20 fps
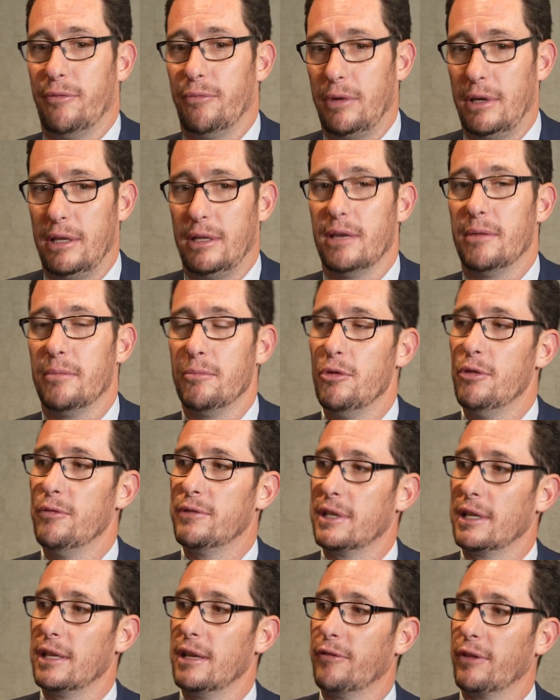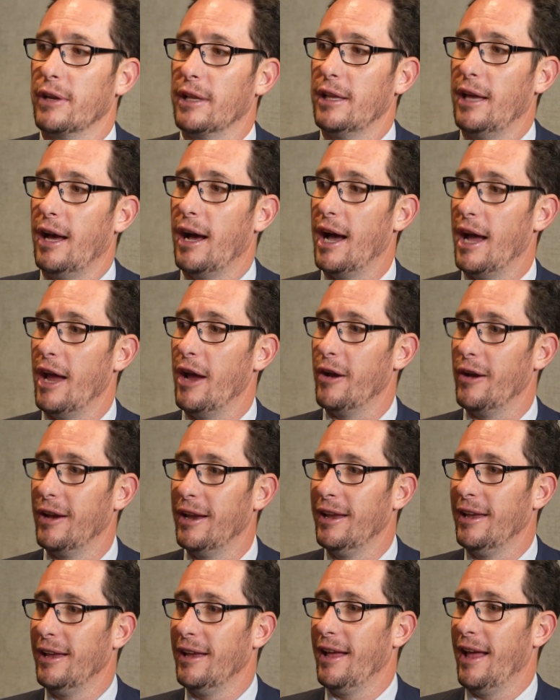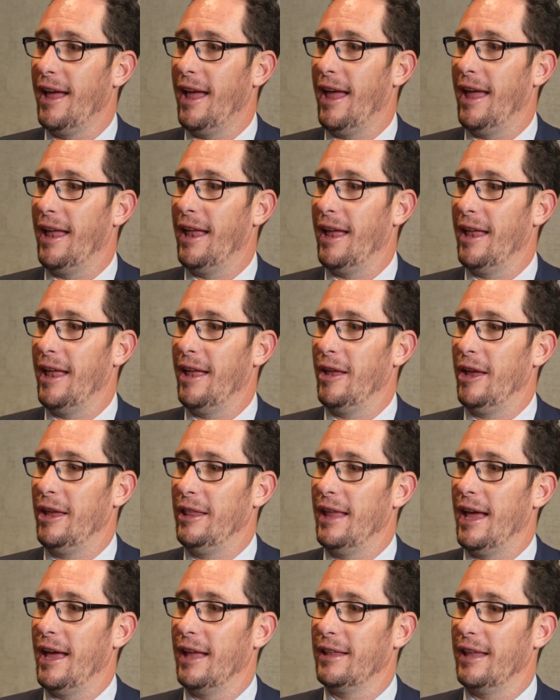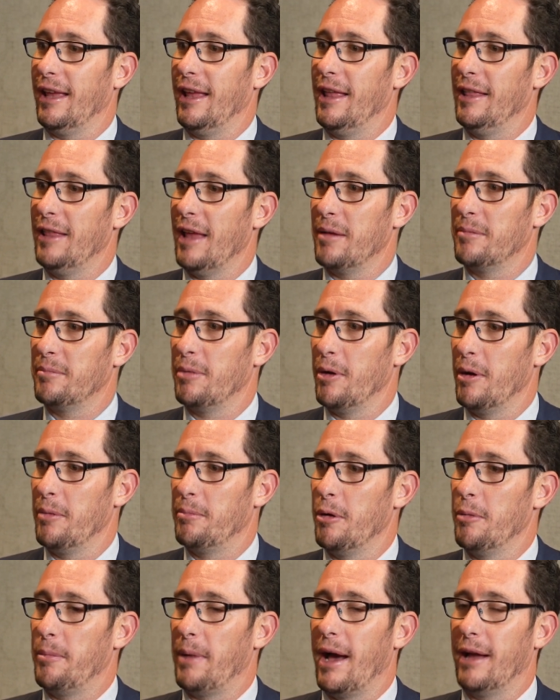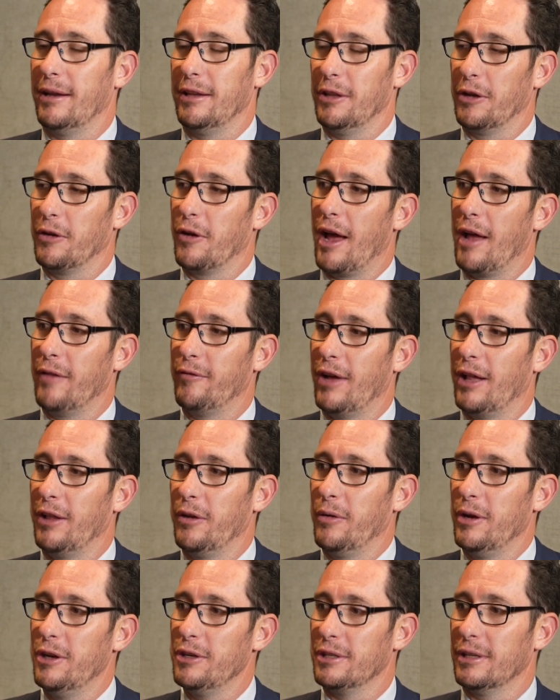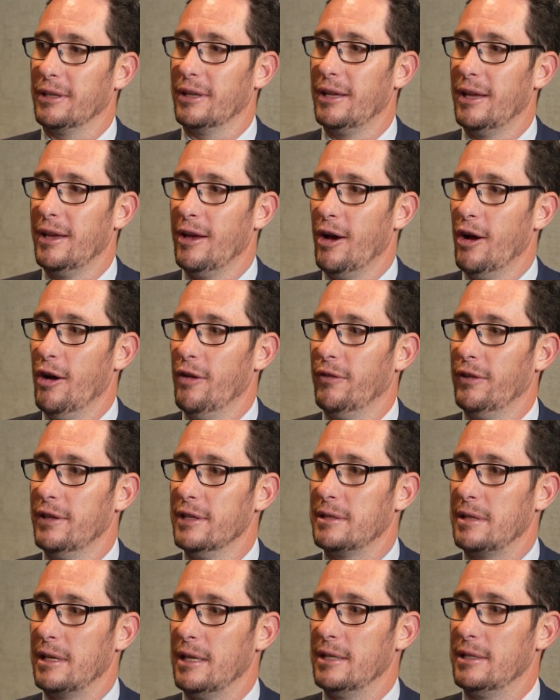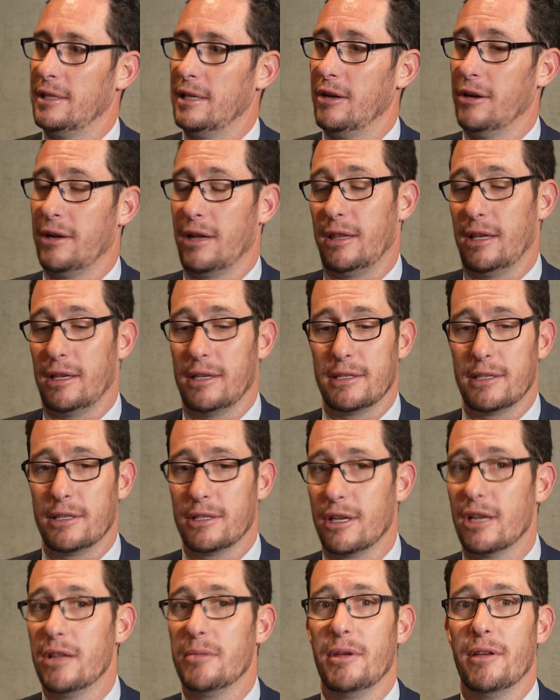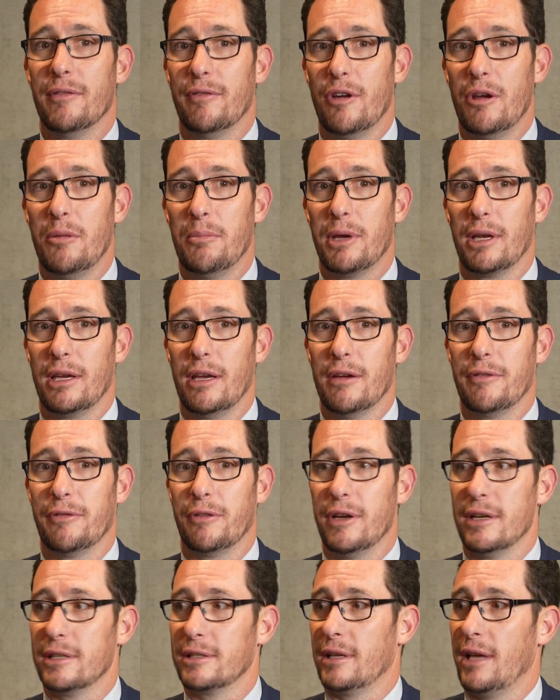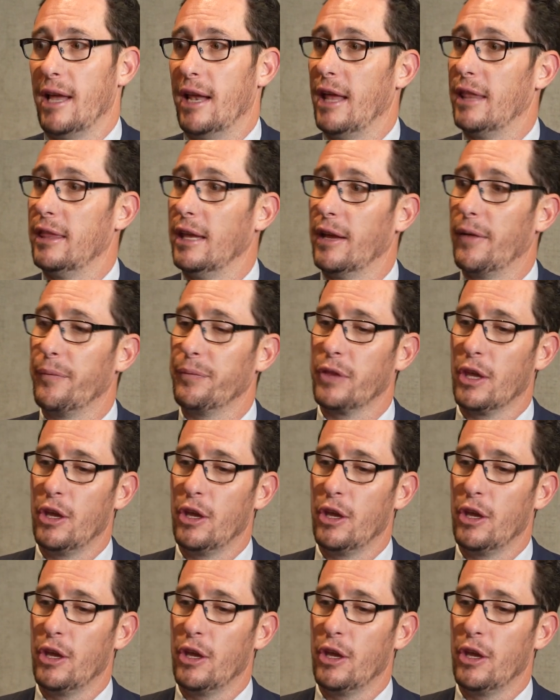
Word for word: if we didn't move significantly higher in that in that per, per pound in the ground valuation over this this yep. year. And I think this is going to be a very big year for us. And I think.